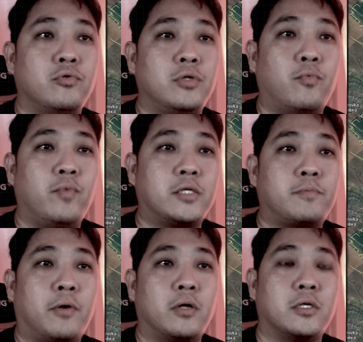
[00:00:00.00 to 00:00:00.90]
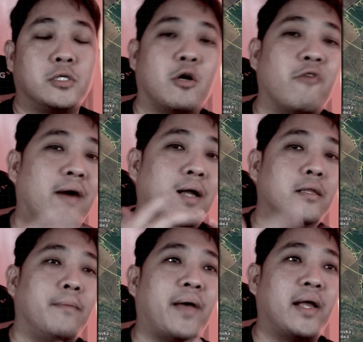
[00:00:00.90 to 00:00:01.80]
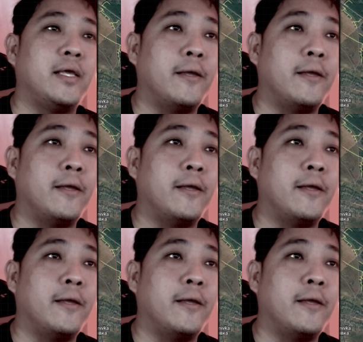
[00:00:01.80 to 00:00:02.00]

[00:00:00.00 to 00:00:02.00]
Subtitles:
the weak spot, the soft underbelly